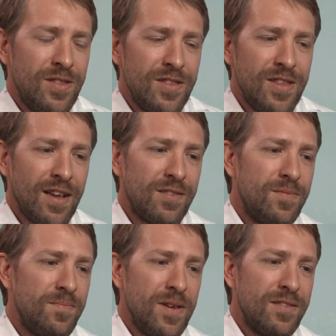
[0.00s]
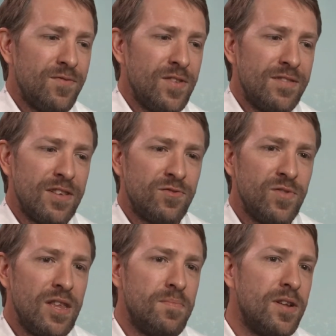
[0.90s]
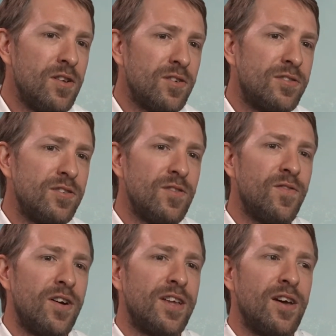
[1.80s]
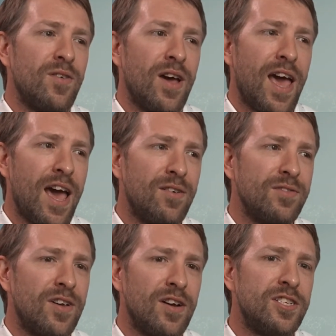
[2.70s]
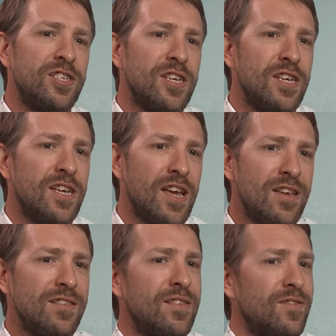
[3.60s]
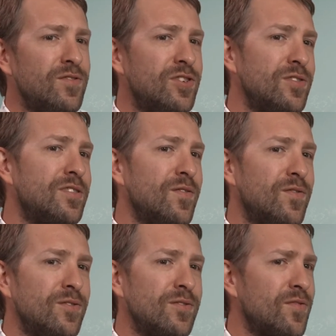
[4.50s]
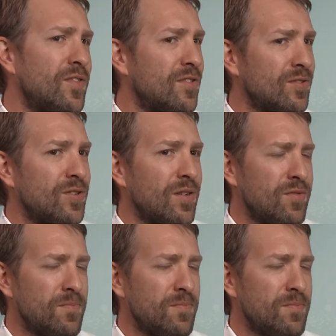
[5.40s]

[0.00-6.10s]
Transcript: Next piece of research really be looked to find out how Tai Chi is reducing falls. If it's not doing it through